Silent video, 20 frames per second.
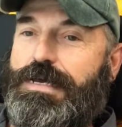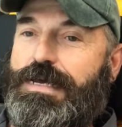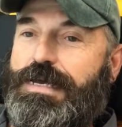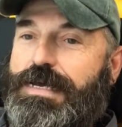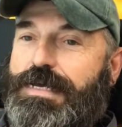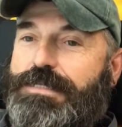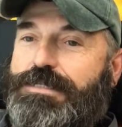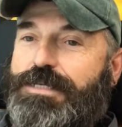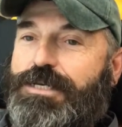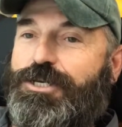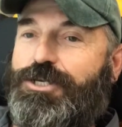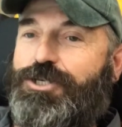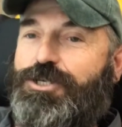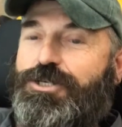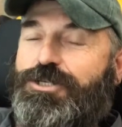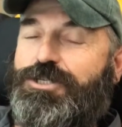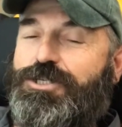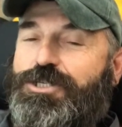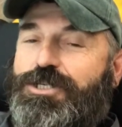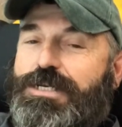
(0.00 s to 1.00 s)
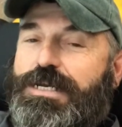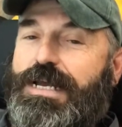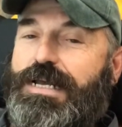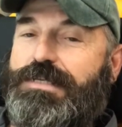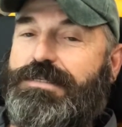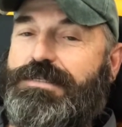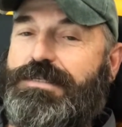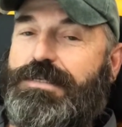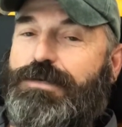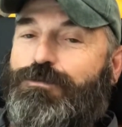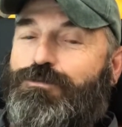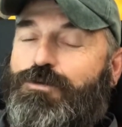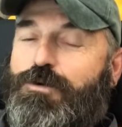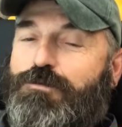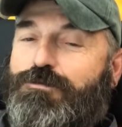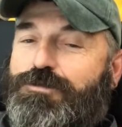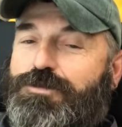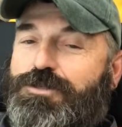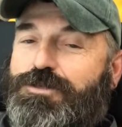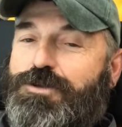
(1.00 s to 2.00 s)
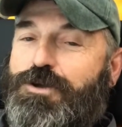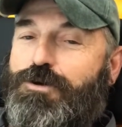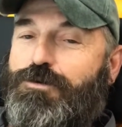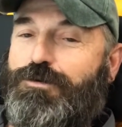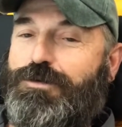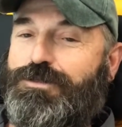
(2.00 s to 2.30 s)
It's a good chance that it won't snow